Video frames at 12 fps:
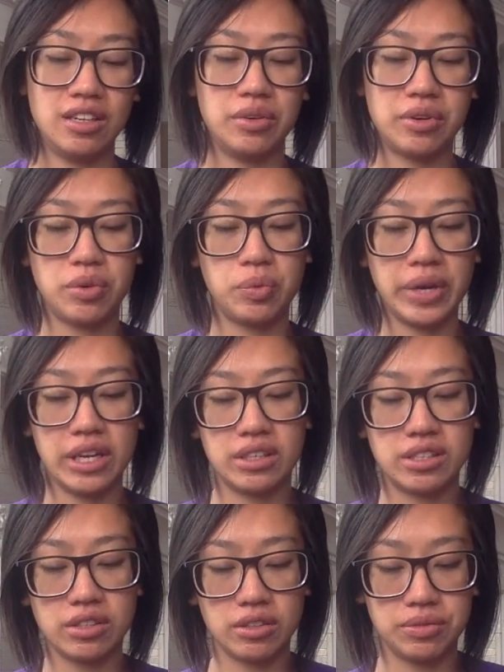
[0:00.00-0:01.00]
I want to wait
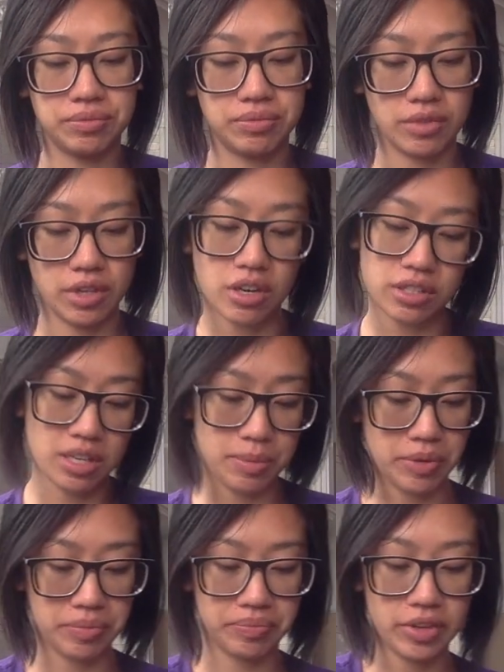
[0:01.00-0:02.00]
until the cards come
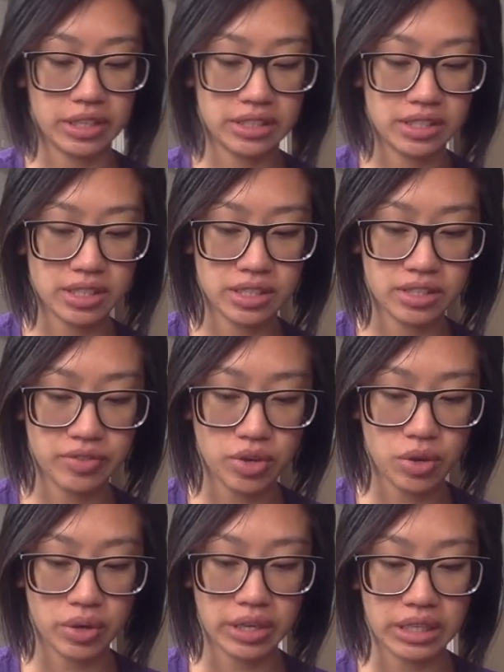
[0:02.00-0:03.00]
out. All right, 6 of
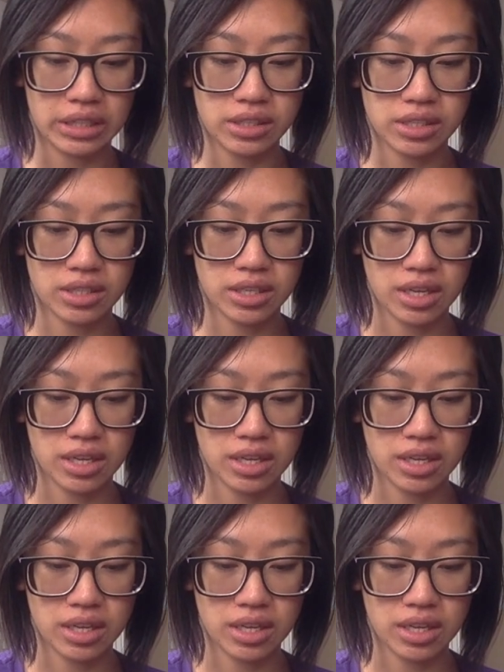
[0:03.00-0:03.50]
coins